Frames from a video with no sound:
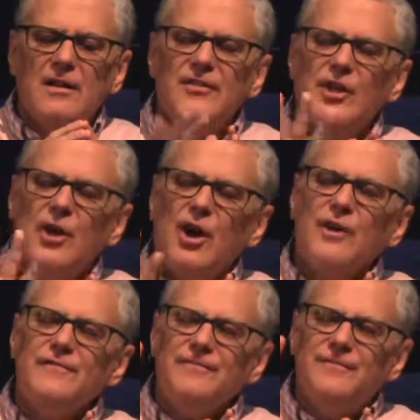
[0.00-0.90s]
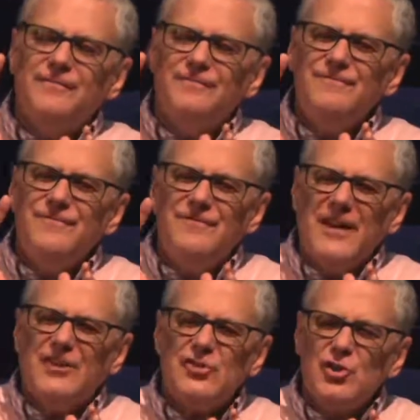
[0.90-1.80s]
that aren't
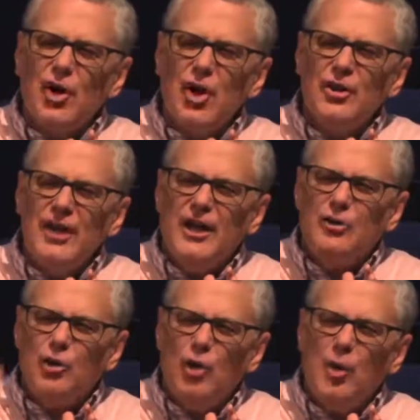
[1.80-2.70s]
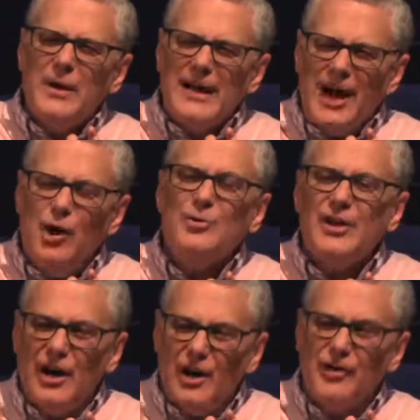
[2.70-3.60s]
fixed on and growing out
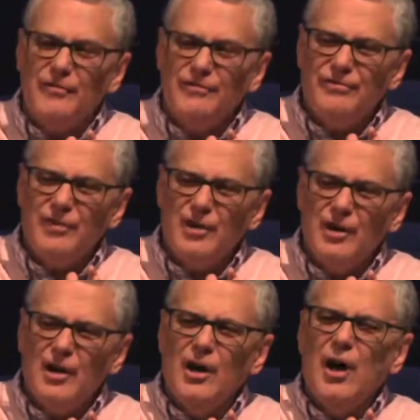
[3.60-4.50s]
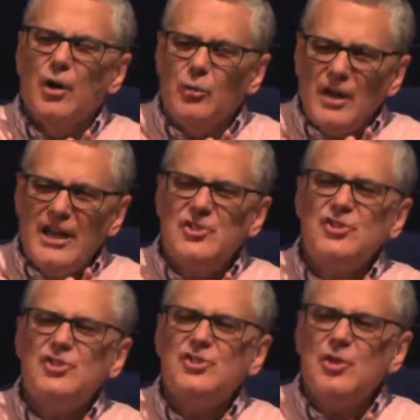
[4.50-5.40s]
of a
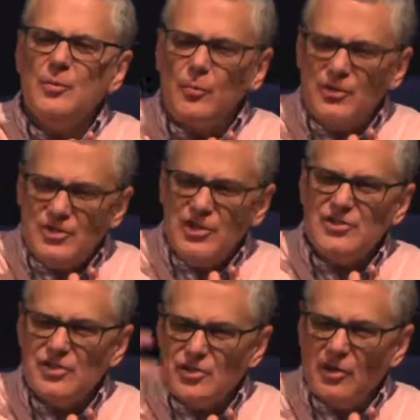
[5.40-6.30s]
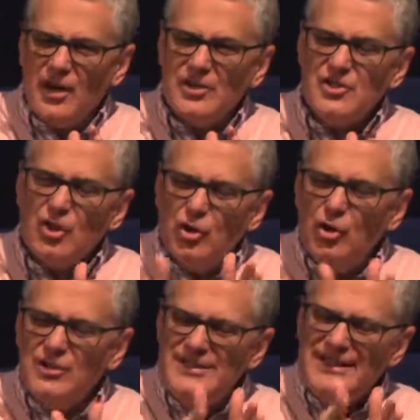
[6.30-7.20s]
relationship with Jesus Christ.
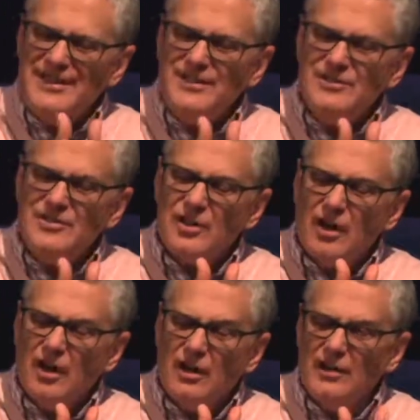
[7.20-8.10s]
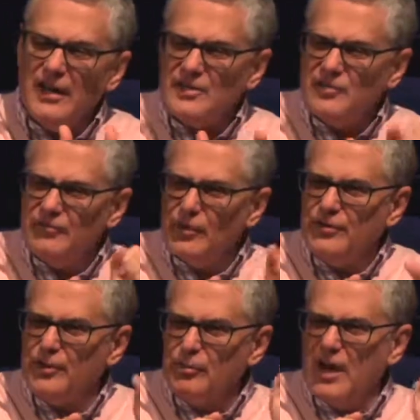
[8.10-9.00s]
Good deeds are as
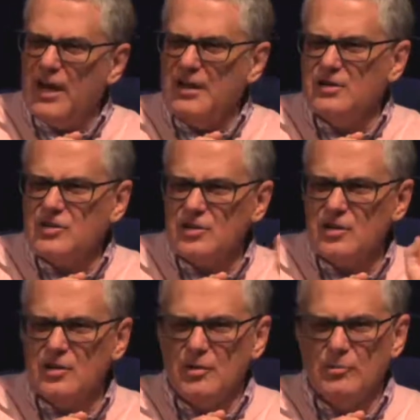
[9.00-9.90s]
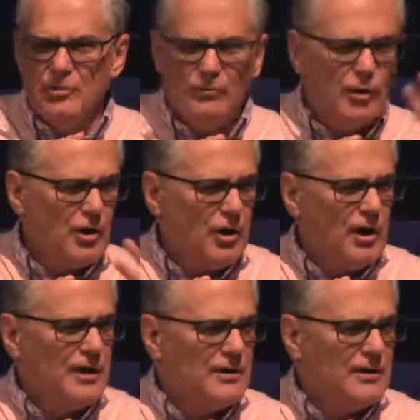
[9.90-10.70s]
filthy rags before God.